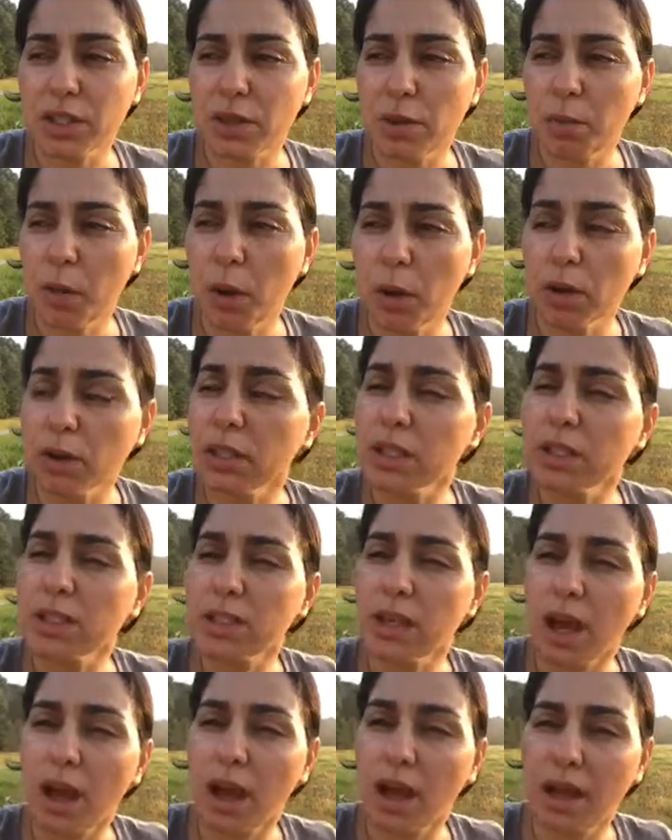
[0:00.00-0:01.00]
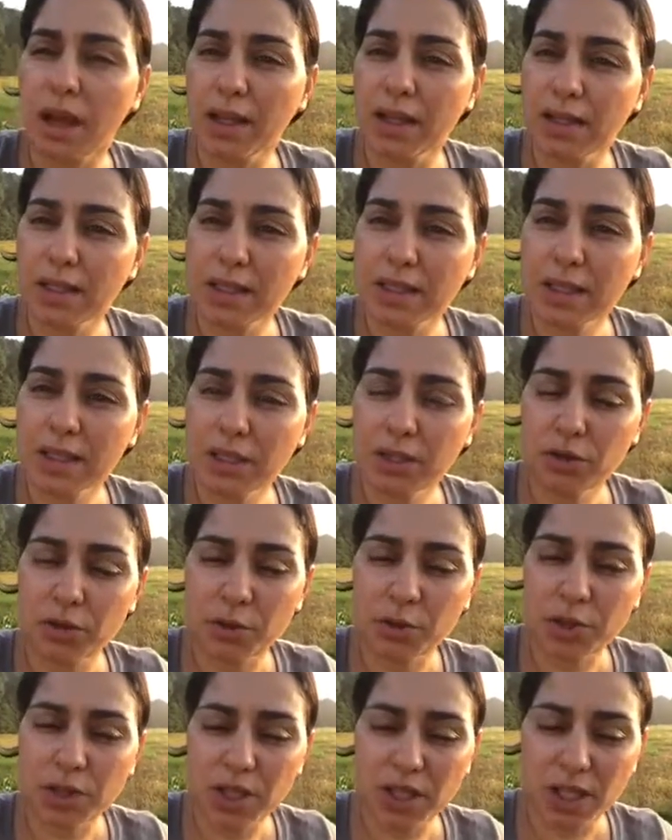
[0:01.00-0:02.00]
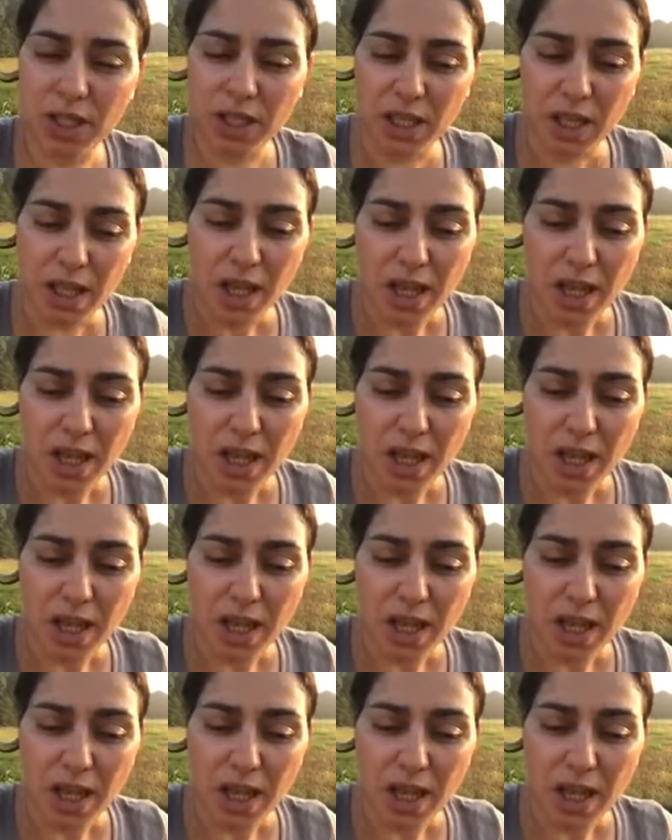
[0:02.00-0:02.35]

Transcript: to the post in the description,